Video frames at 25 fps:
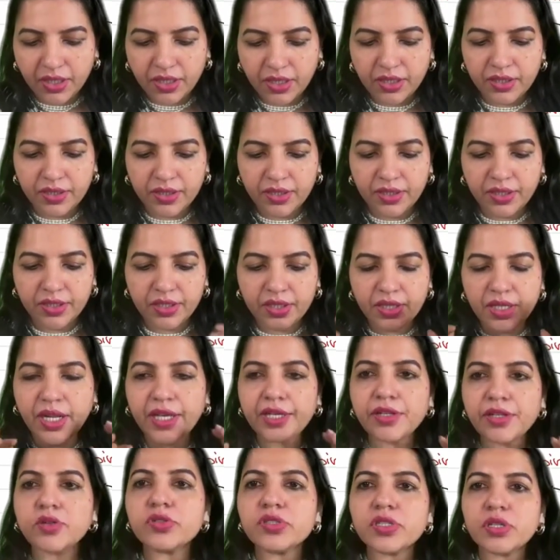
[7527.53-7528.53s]

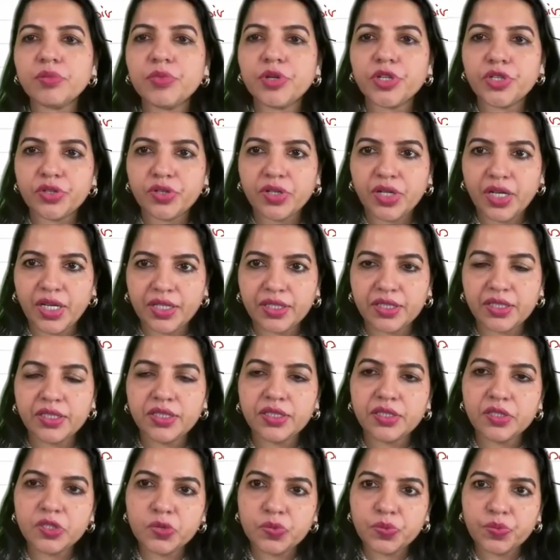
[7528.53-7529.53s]

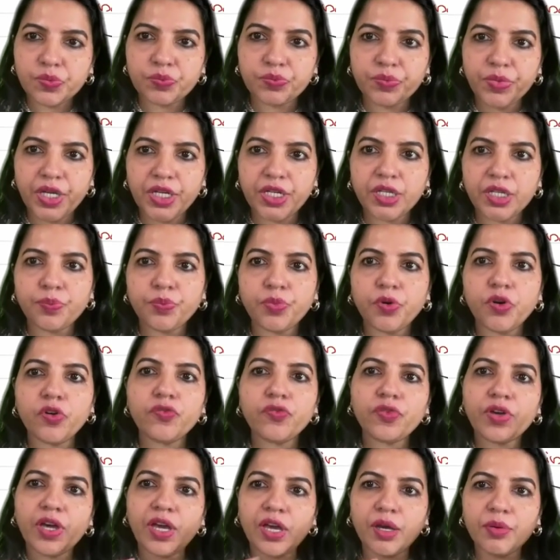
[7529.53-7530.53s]
glycosaminoglycan is made up
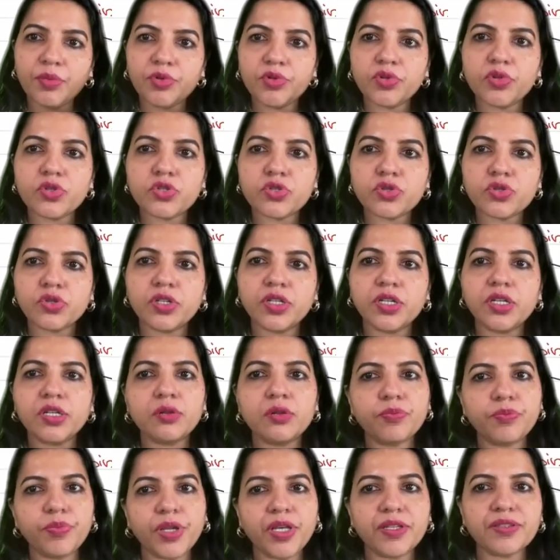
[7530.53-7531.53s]
of amino sugar
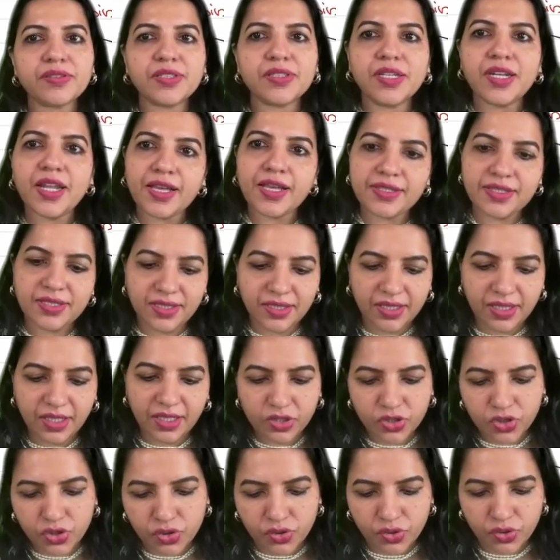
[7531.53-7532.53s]
plus an
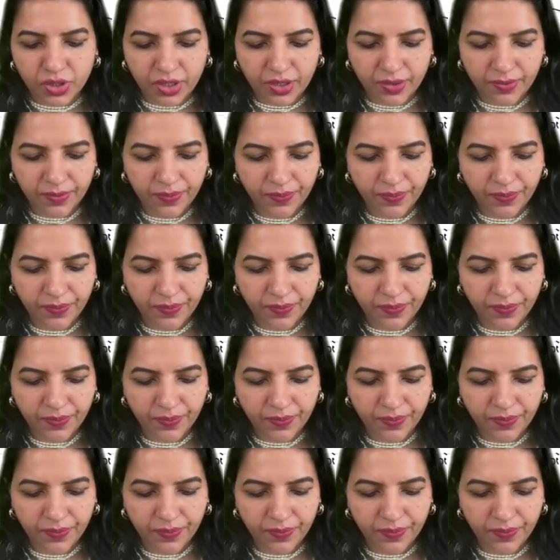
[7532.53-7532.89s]
acidic sugar.